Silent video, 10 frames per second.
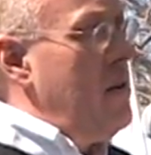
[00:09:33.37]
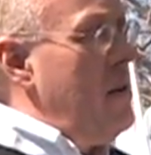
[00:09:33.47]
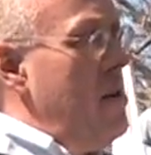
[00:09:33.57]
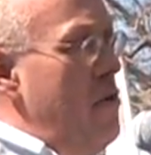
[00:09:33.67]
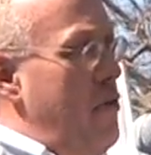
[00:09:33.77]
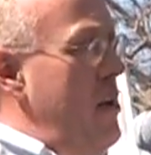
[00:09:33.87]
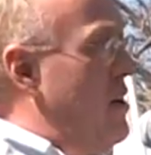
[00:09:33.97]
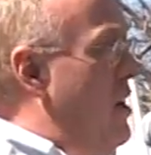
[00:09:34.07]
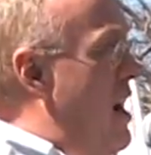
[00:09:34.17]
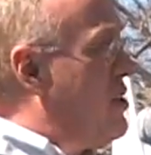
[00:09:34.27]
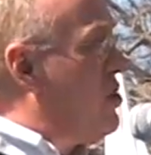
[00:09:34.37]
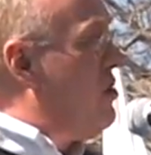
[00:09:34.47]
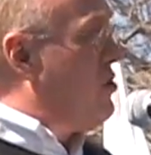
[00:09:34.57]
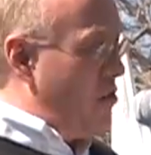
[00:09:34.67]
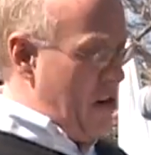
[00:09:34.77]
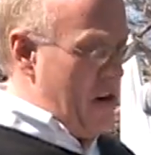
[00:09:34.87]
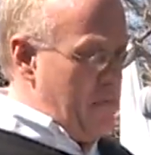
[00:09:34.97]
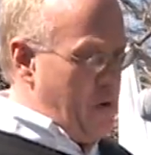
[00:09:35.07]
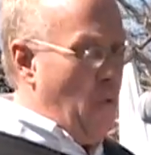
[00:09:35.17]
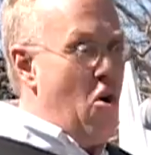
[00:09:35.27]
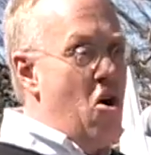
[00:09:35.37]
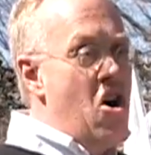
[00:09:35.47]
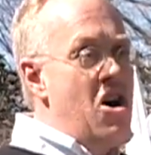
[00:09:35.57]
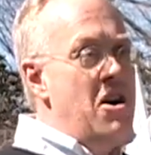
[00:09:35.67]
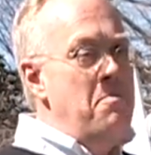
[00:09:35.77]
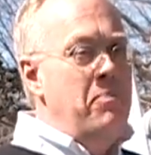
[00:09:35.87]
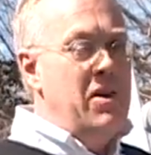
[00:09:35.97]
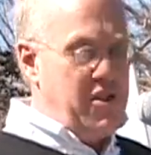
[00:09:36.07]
In theological terms, war is